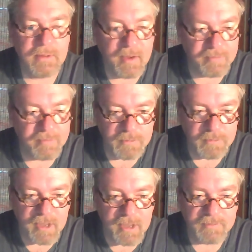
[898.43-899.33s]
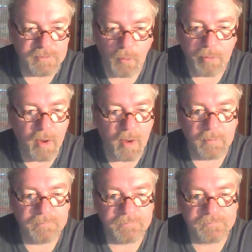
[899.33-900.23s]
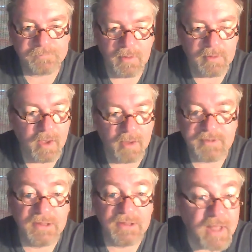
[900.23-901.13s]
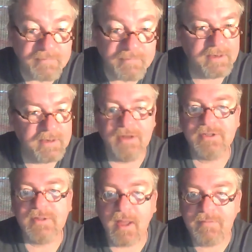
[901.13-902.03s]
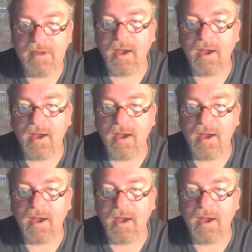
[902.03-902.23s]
every 2 days, no problem. I just loved it. I just loved the